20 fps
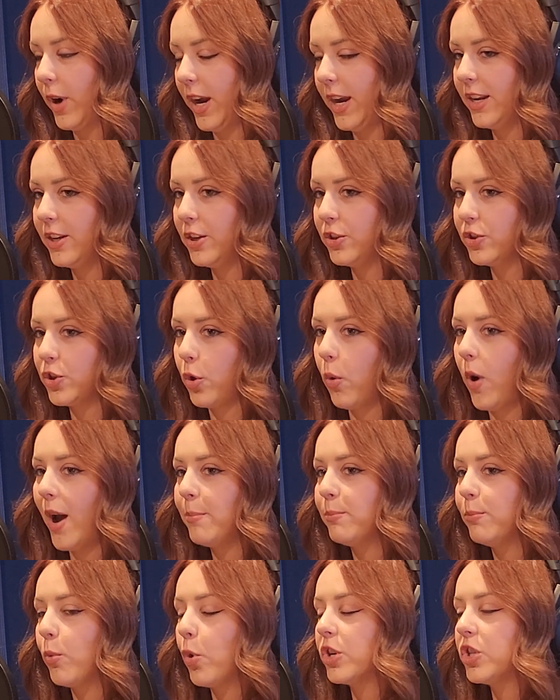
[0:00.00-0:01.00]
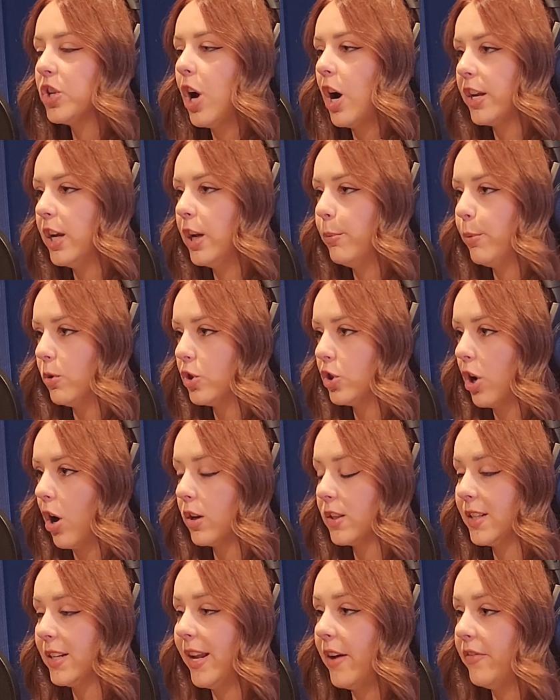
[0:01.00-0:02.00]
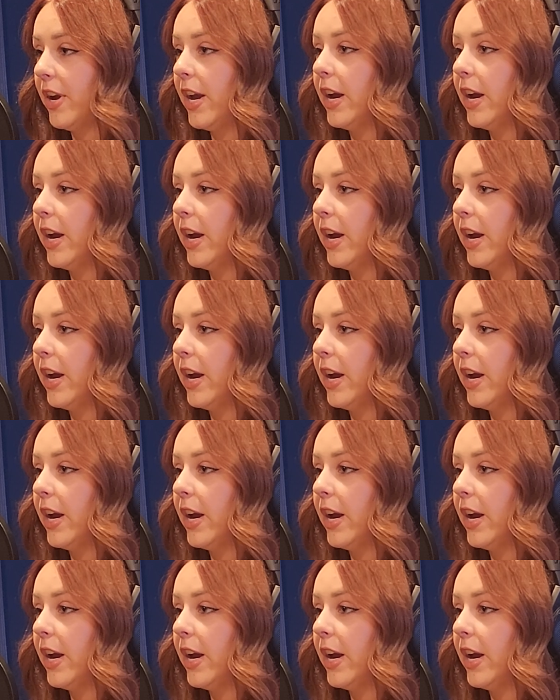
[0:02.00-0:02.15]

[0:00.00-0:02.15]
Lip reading: Right? So I'm more talking about dogs that have